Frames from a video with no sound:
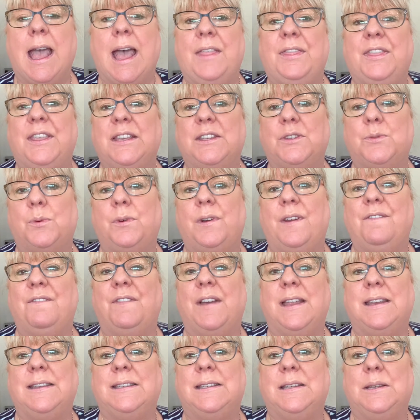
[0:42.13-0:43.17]
And these were
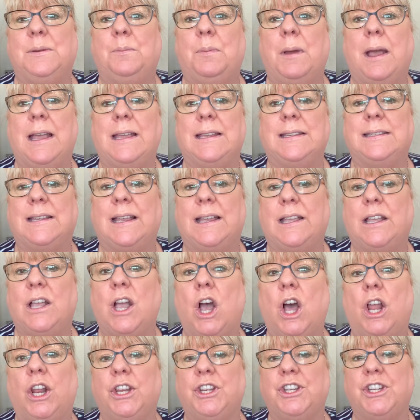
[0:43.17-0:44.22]
invented by
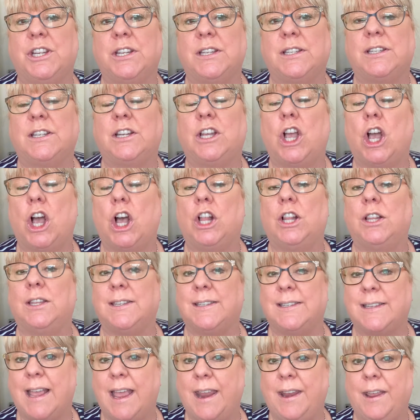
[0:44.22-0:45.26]
psychologist Karl
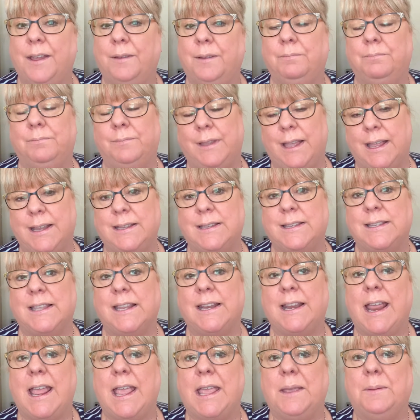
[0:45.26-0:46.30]
Zener hence the
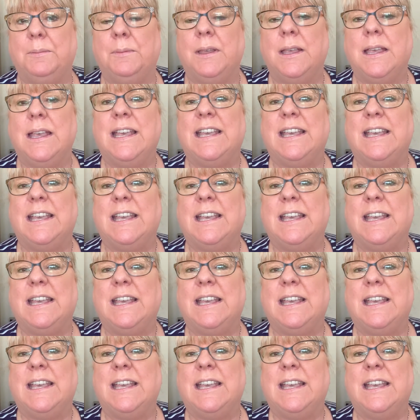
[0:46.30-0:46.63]
name.